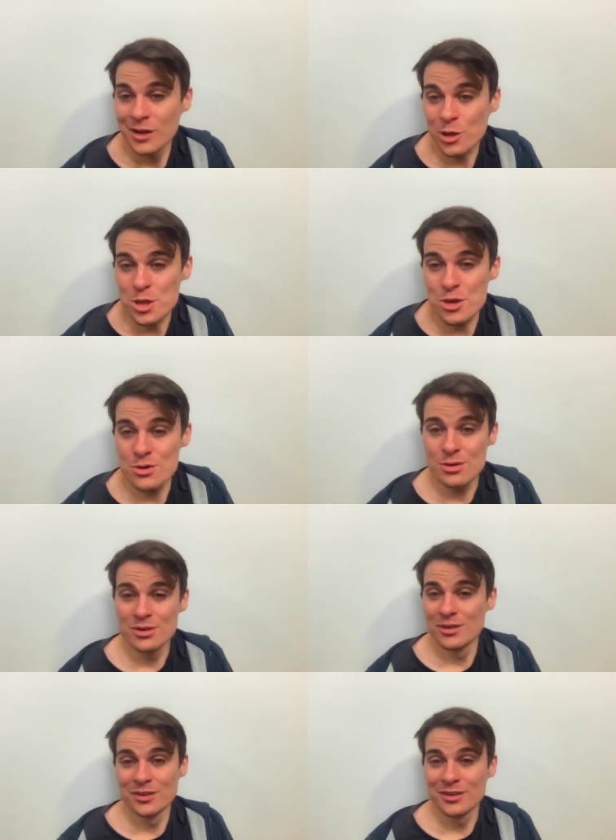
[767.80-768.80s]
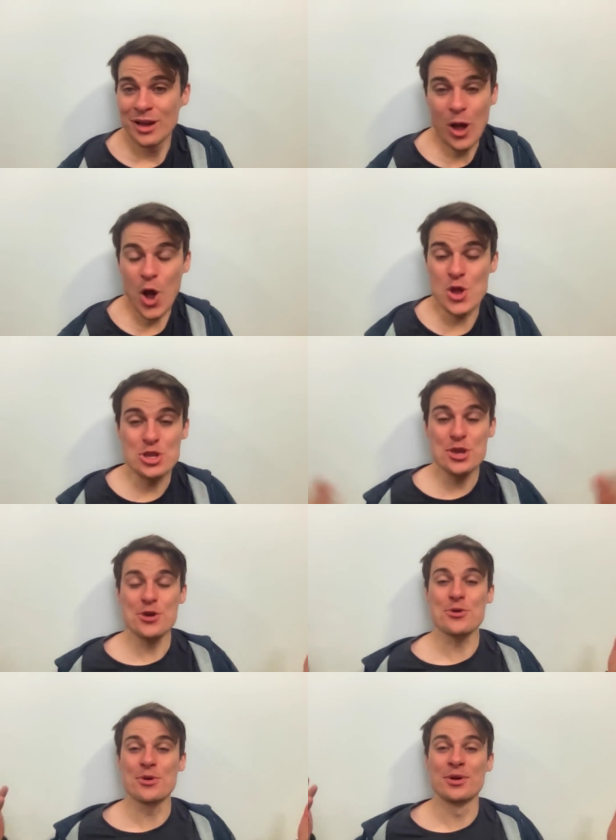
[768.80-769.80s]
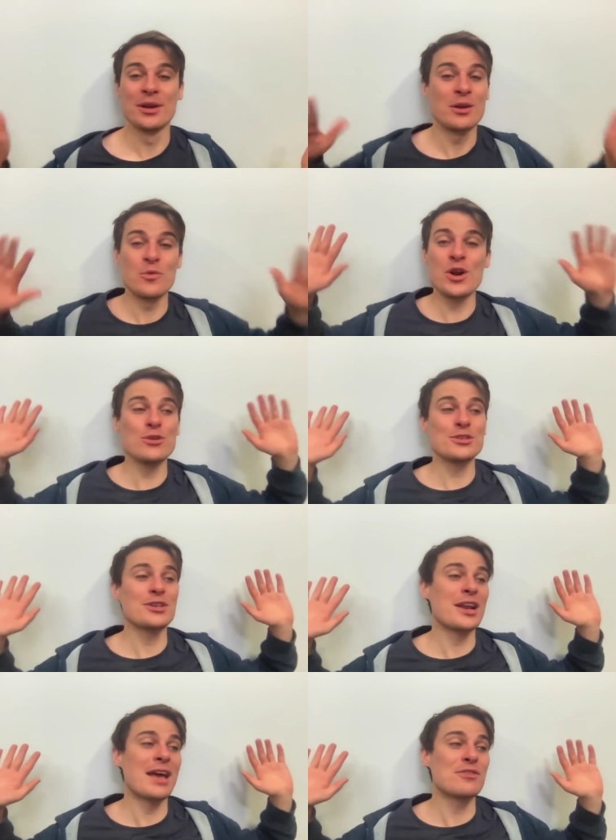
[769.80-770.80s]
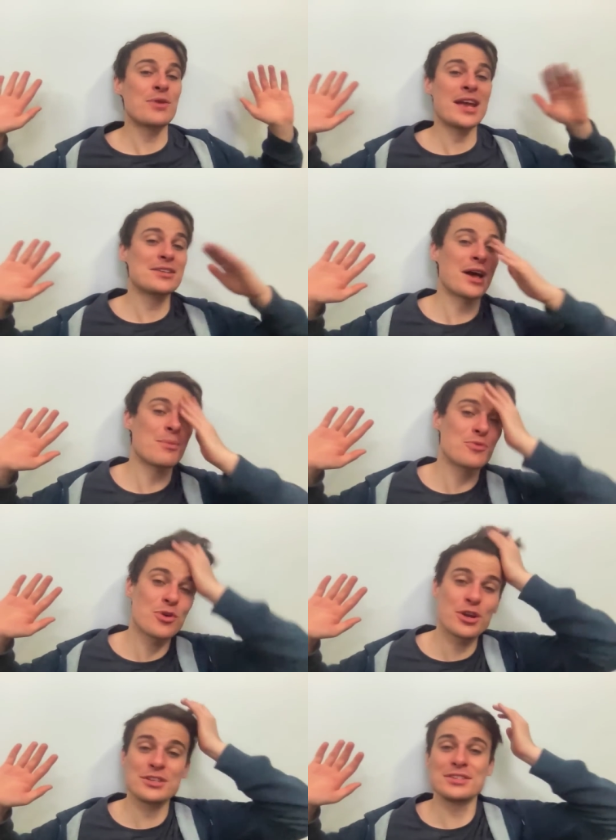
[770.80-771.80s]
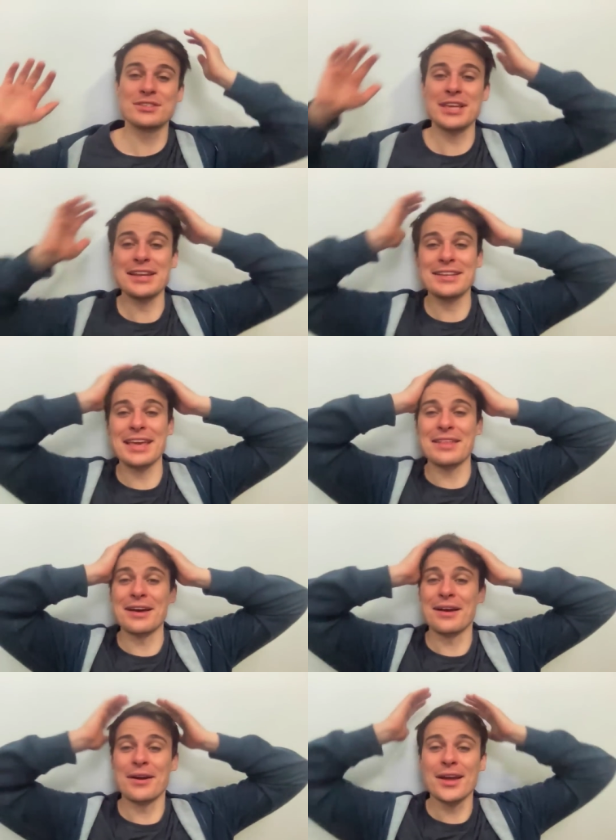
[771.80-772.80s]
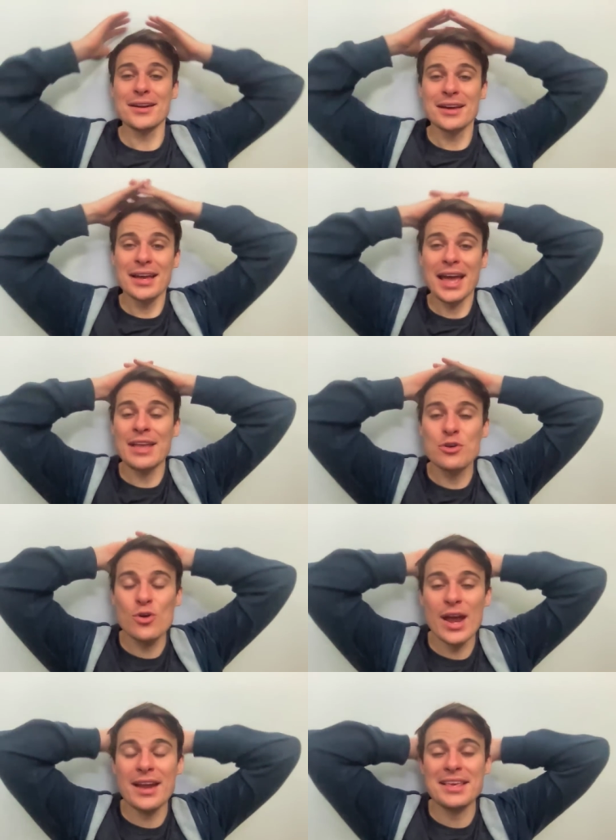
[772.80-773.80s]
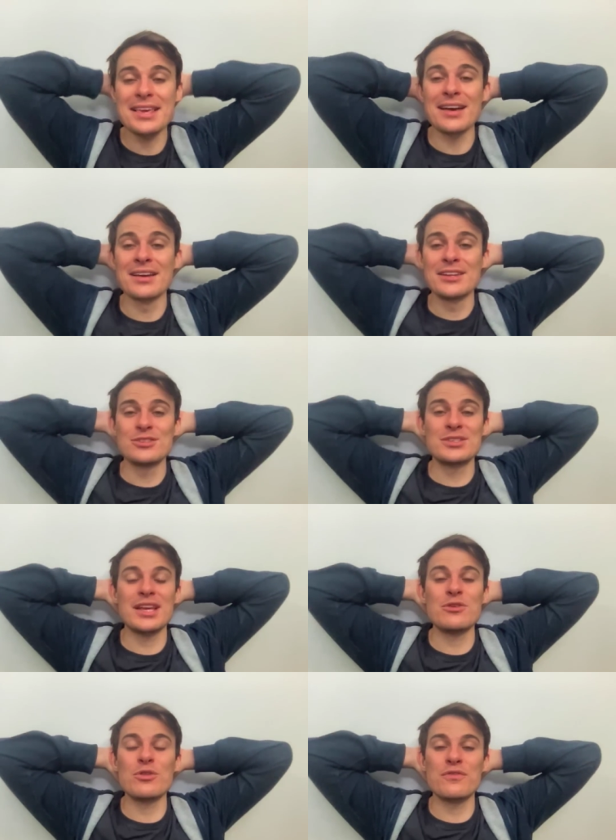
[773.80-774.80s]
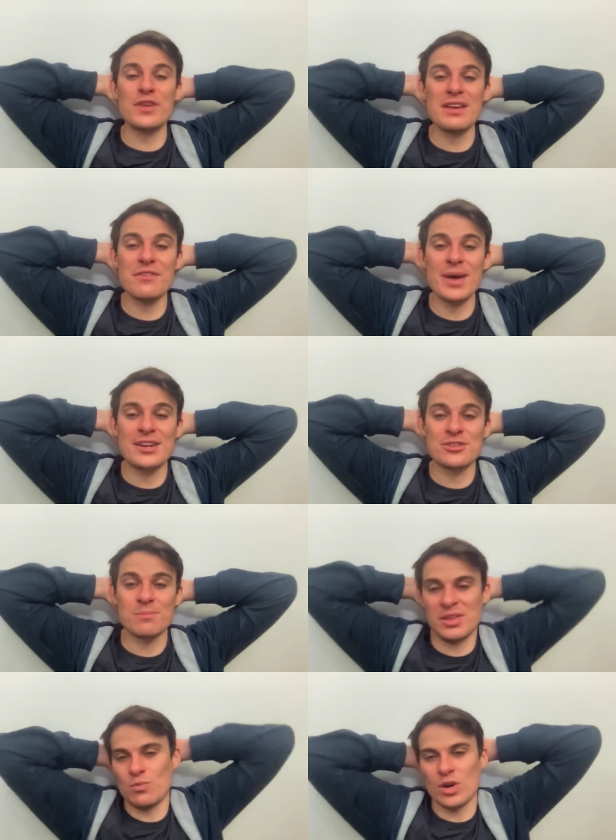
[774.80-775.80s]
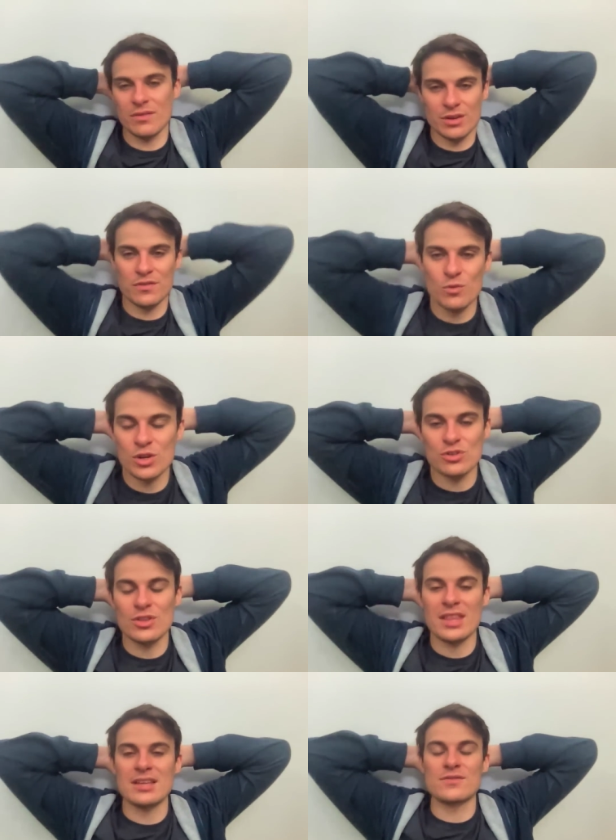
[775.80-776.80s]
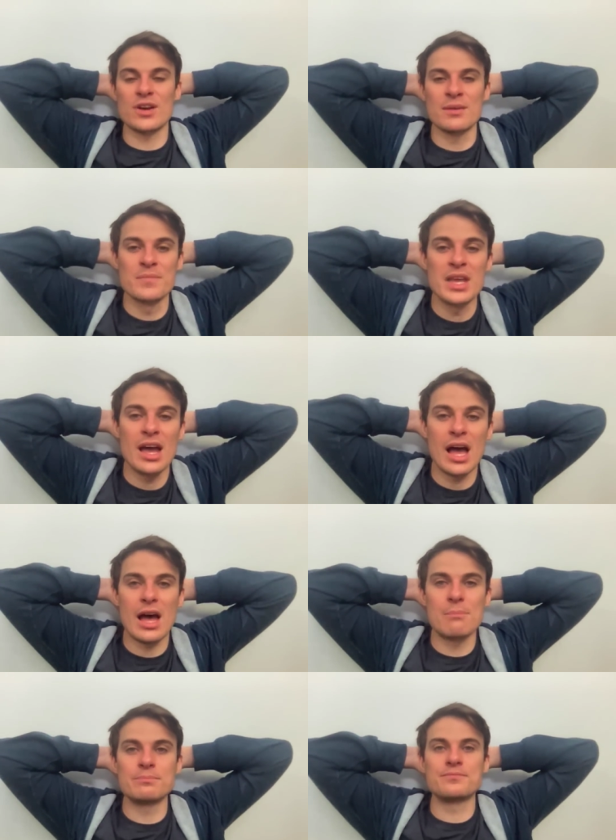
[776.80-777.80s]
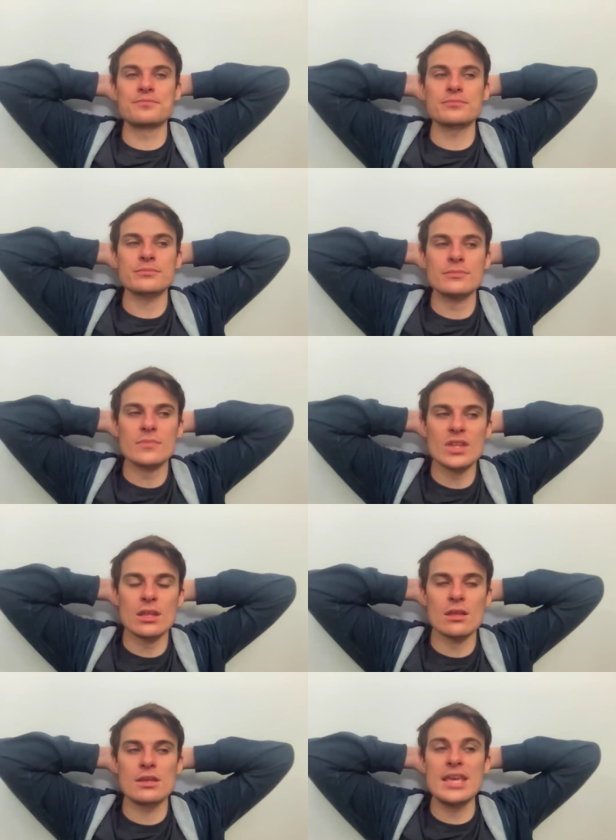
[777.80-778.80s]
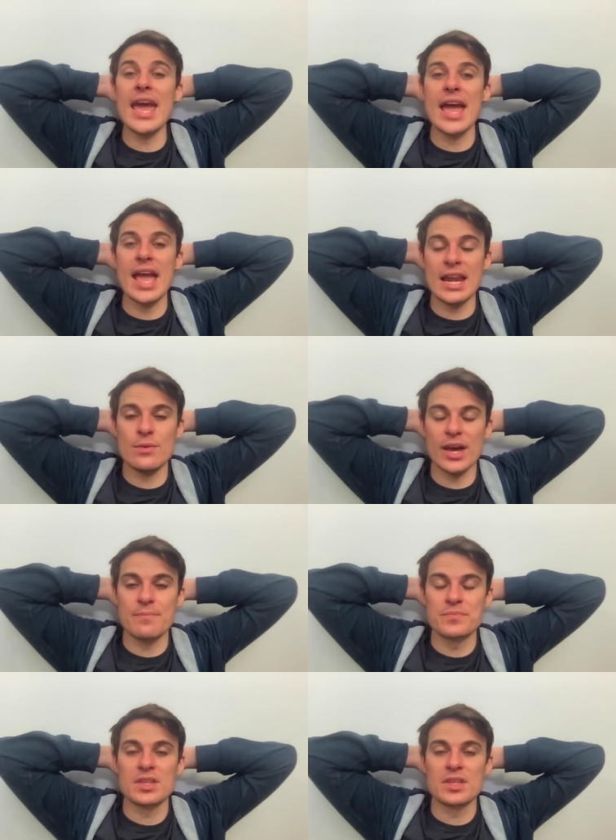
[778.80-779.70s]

On you, on you. We're all just going to have a great time. We're all going to succeed together. All right and you're out here just getting all the free information. But whatever, if you want to do that, that's fine. Um, yeah, anyway.